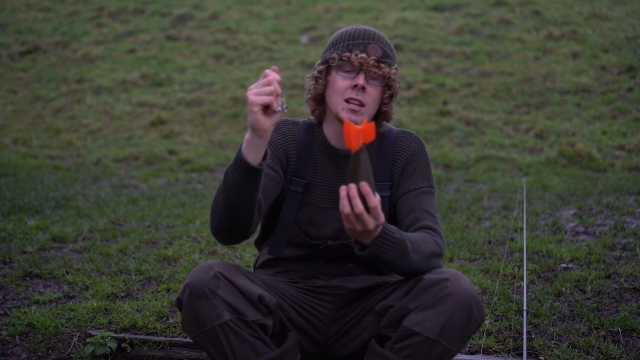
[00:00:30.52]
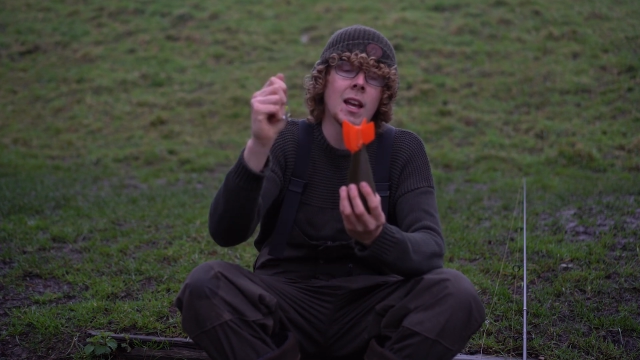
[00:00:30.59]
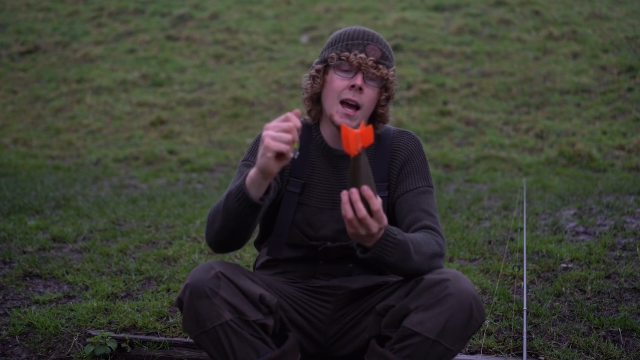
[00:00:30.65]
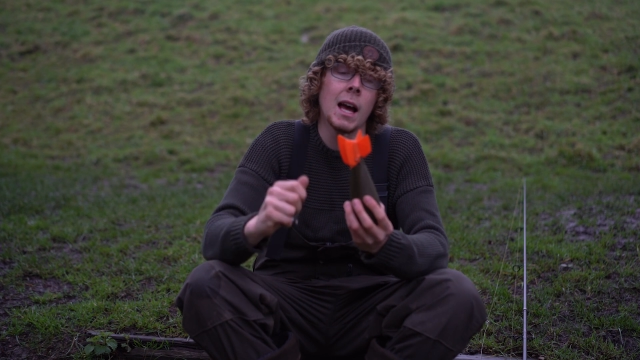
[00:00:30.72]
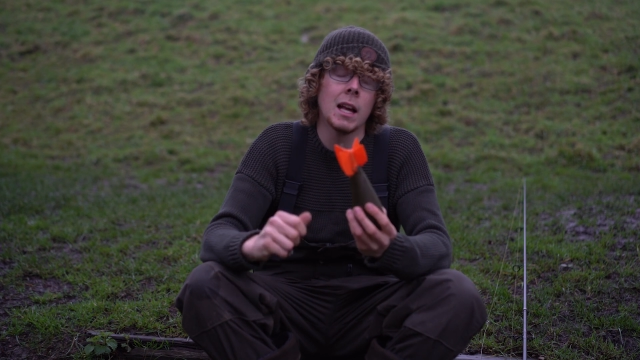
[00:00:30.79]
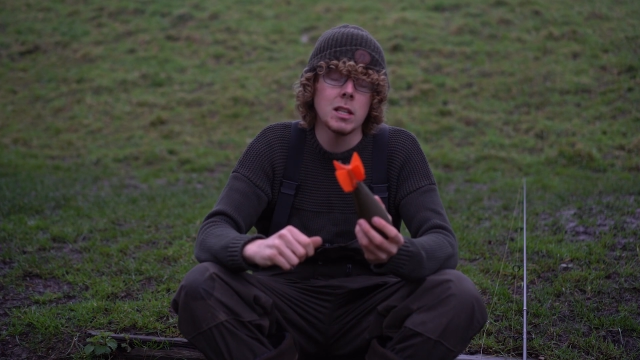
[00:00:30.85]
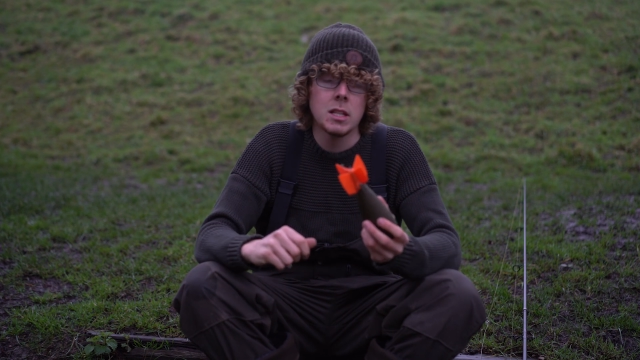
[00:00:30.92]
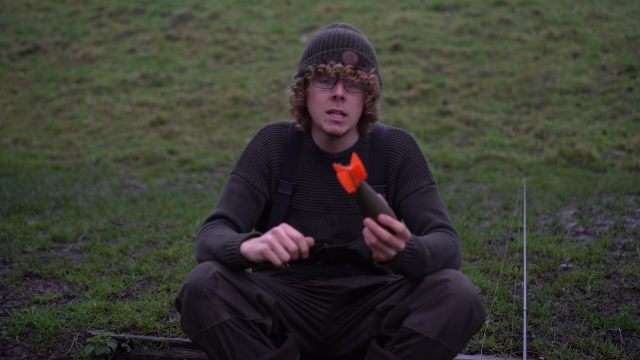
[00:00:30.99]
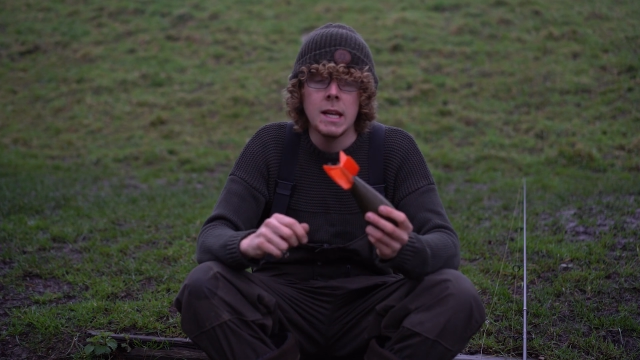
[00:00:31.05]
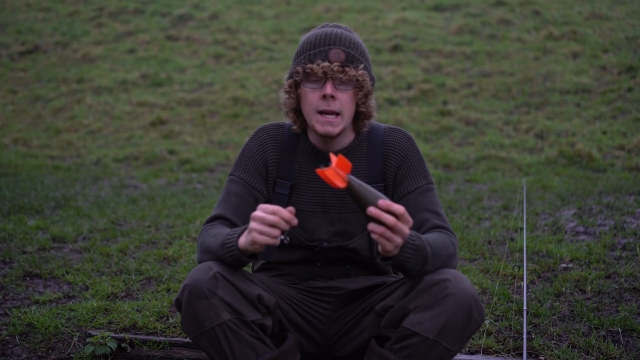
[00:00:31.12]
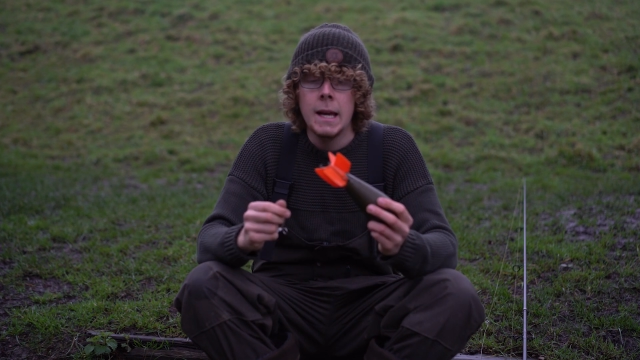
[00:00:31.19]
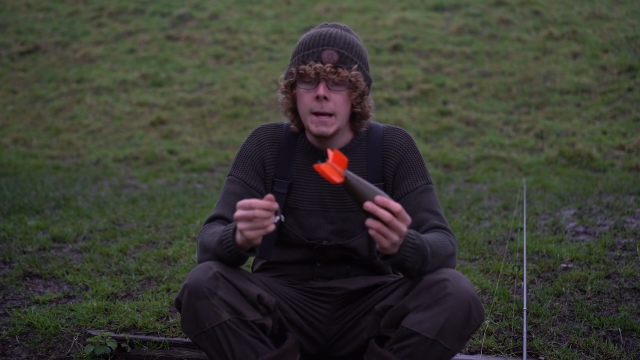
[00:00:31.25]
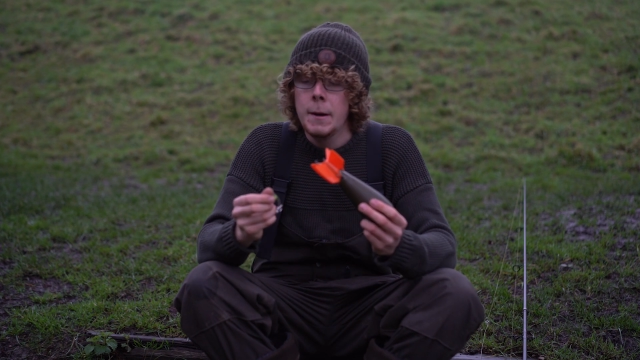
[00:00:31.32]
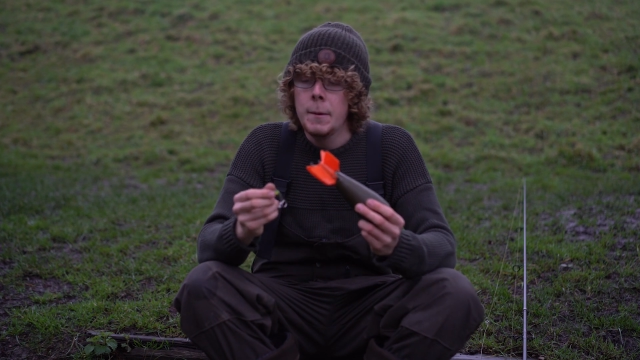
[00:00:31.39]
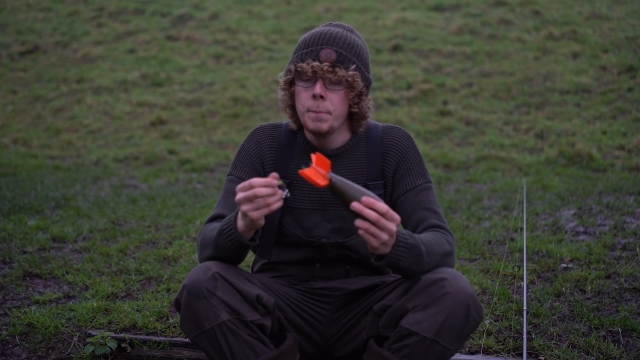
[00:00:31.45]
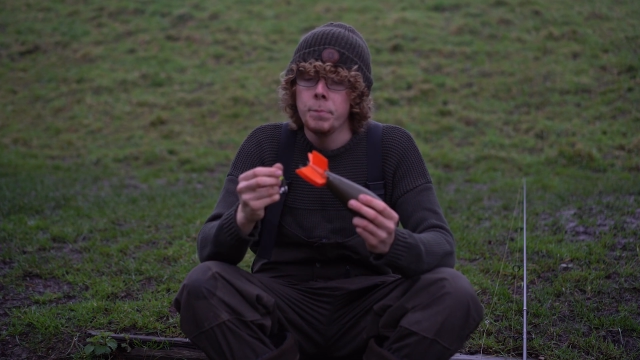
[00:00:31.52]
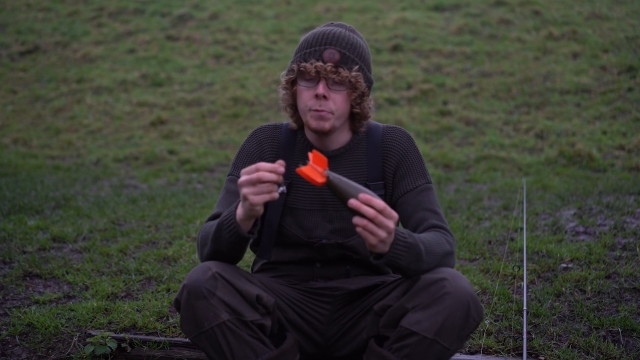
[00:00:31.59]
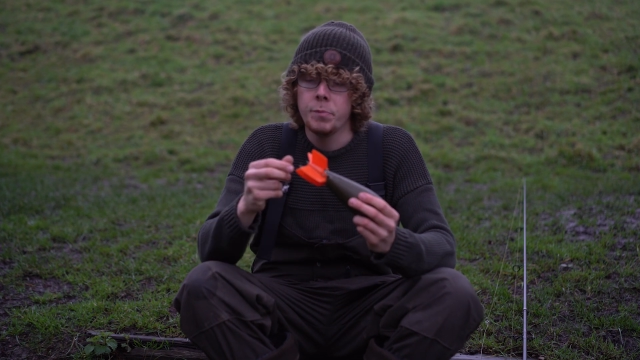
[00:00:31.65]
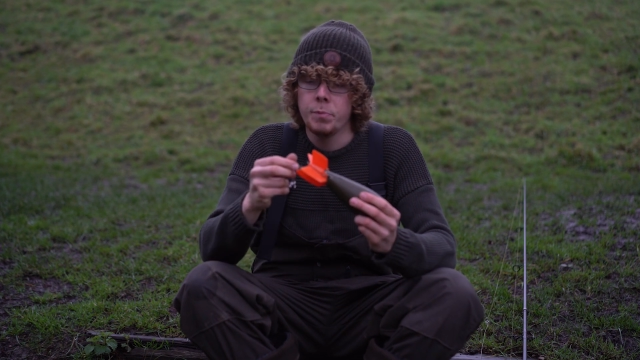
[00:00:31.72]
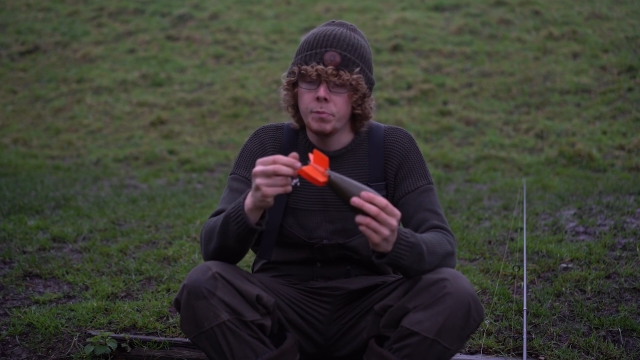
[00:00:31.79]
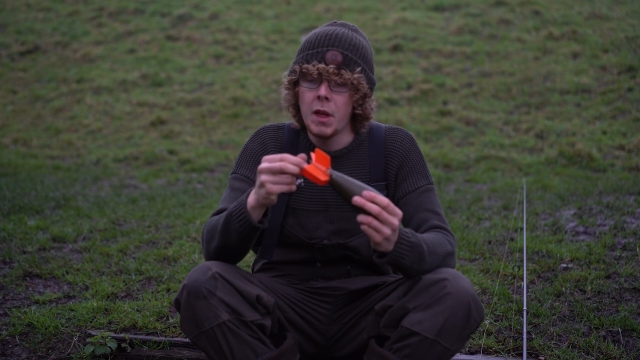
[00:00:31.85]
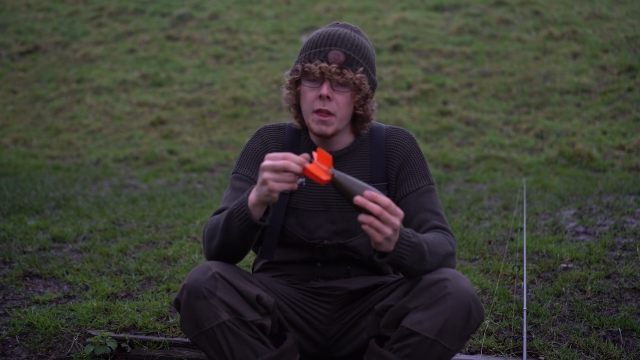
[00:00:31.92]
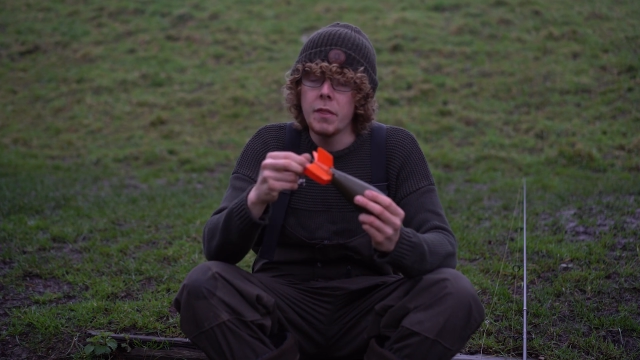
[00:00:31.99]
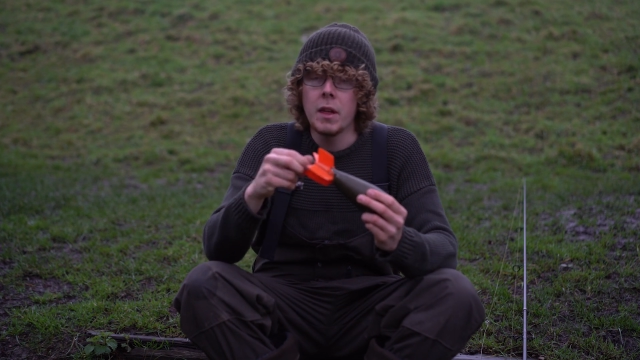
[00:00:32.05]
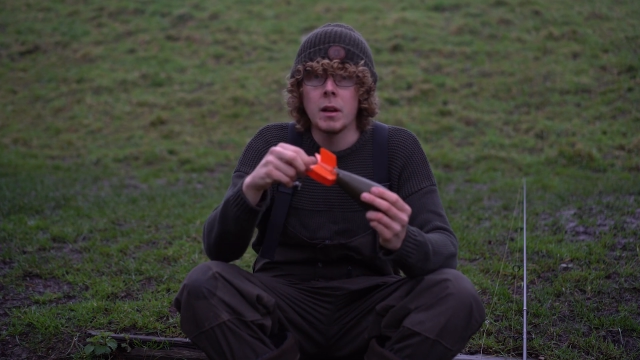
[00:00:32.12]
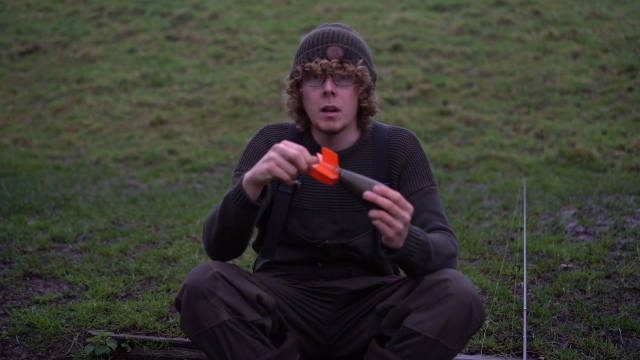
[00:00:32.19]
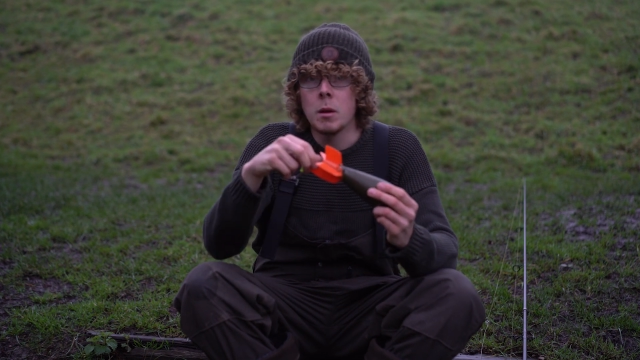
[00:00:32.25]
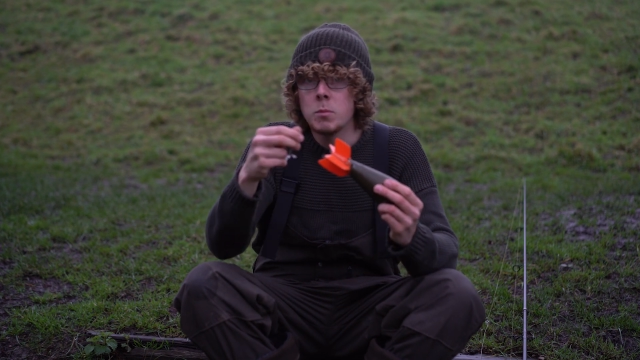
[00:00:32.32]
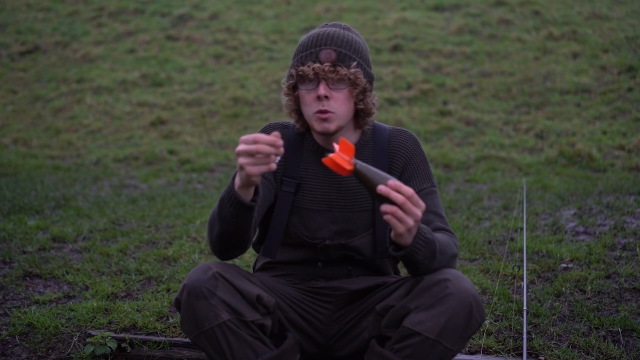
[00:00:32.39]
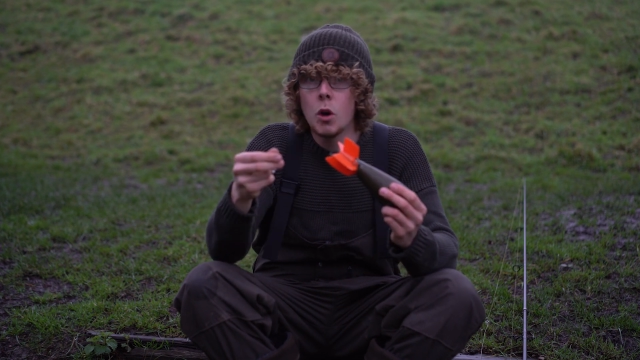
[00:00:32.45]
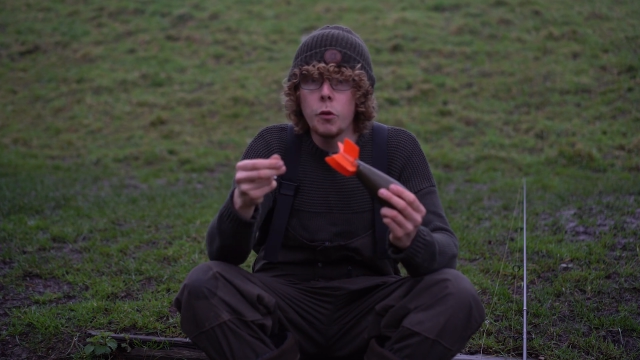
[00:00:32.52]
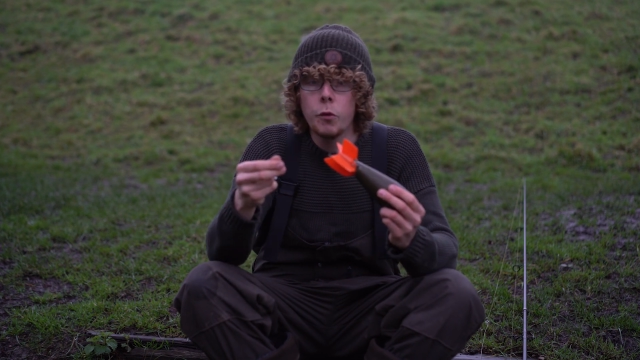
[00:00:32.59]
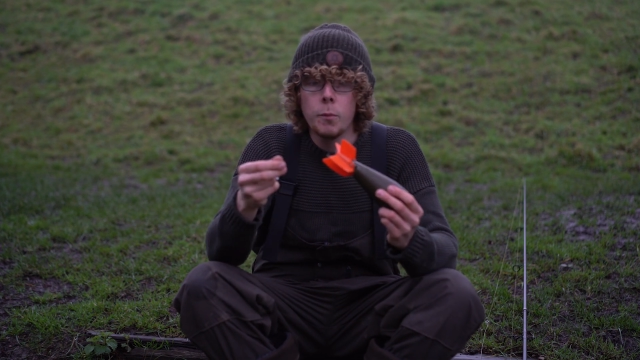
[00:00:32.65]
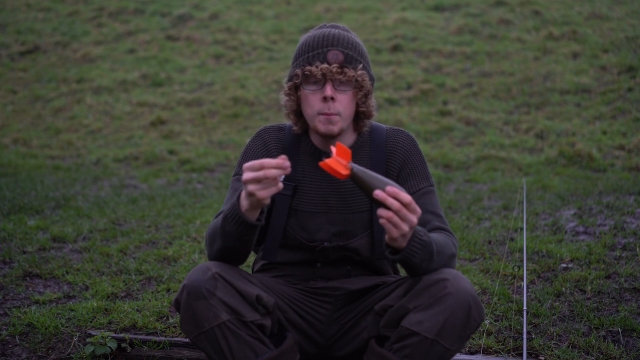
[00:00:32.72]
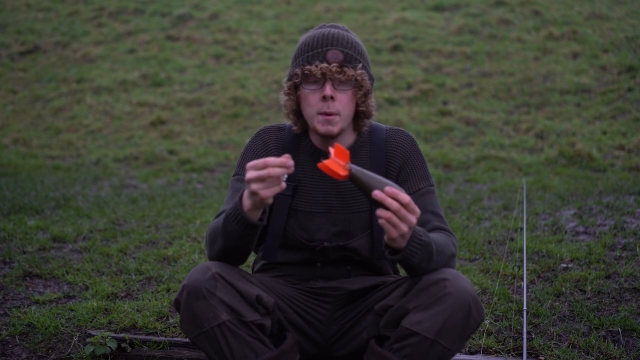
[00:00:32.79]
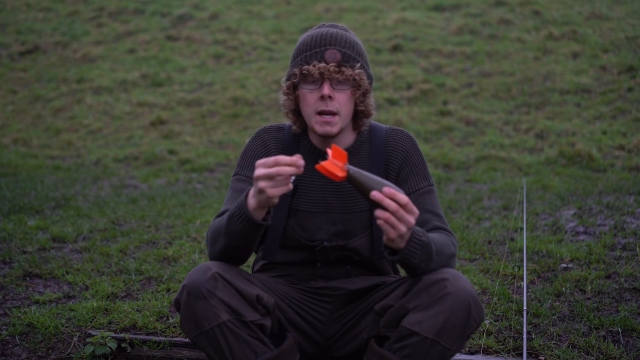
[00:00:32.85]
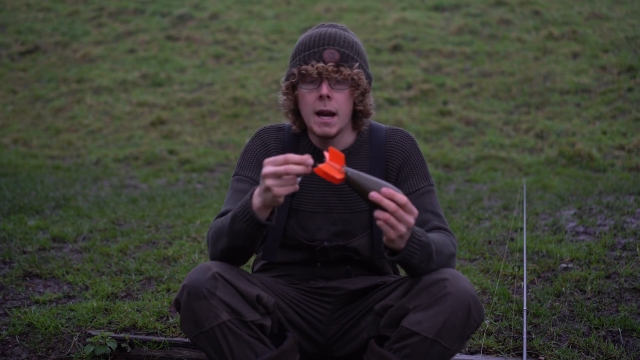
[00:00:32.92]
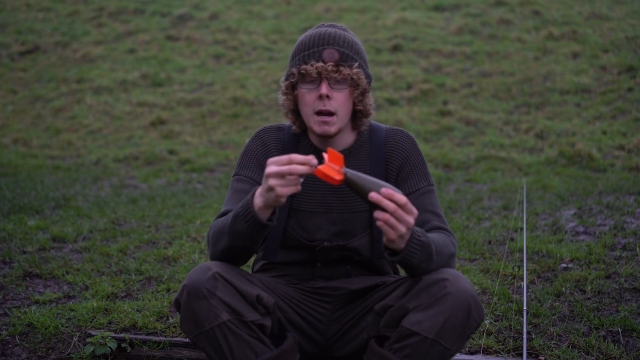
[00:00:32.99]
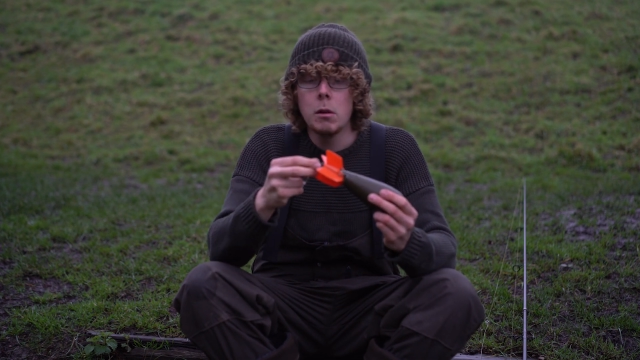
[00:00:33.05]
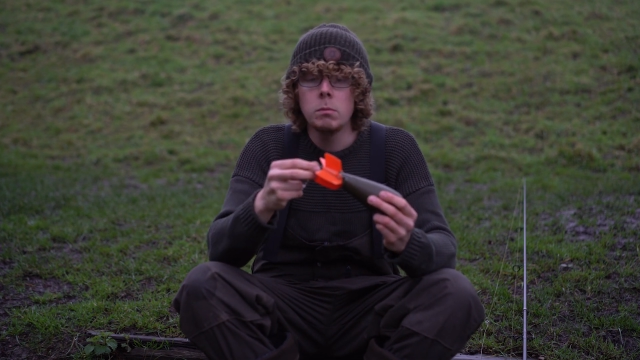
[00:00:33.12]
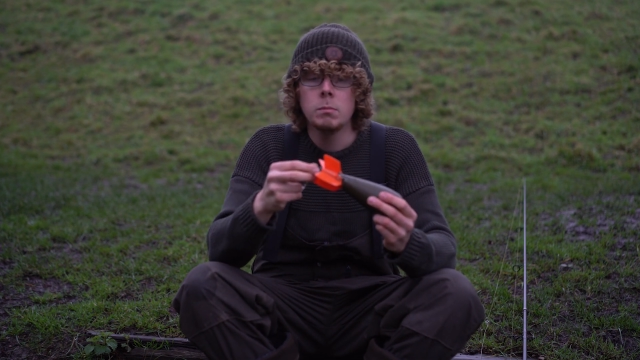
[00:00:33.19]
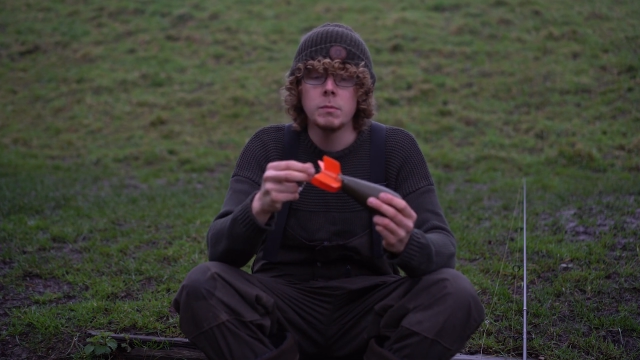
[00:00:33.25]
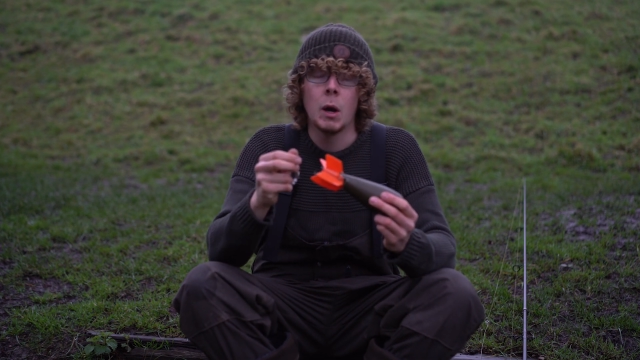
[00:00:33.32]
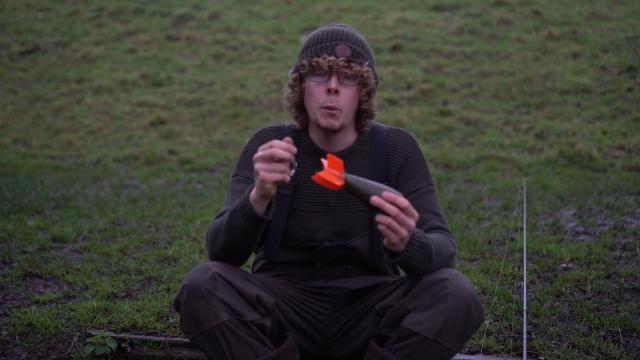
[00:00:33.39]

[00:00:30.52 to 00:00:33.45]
the cast. That then comes off mid-air,